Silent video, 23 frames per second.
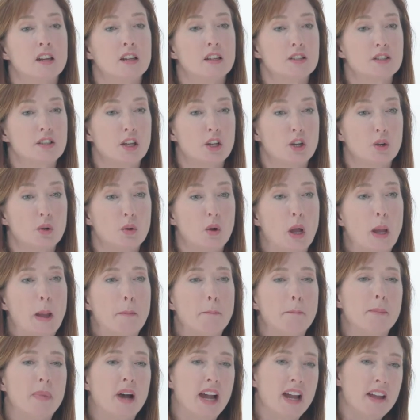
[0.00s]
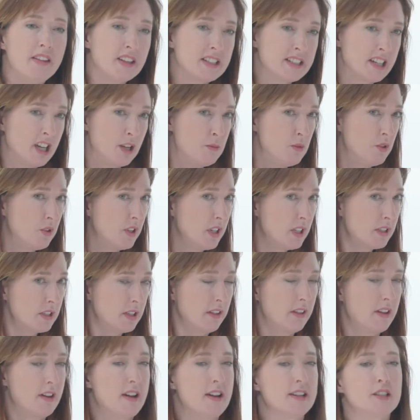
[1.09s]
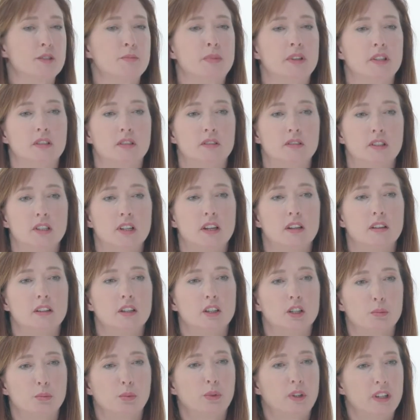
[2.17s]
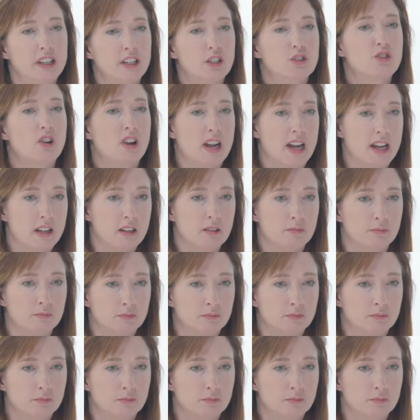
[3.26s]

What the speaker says: so by the time you get to the hospital, you're pretty dry.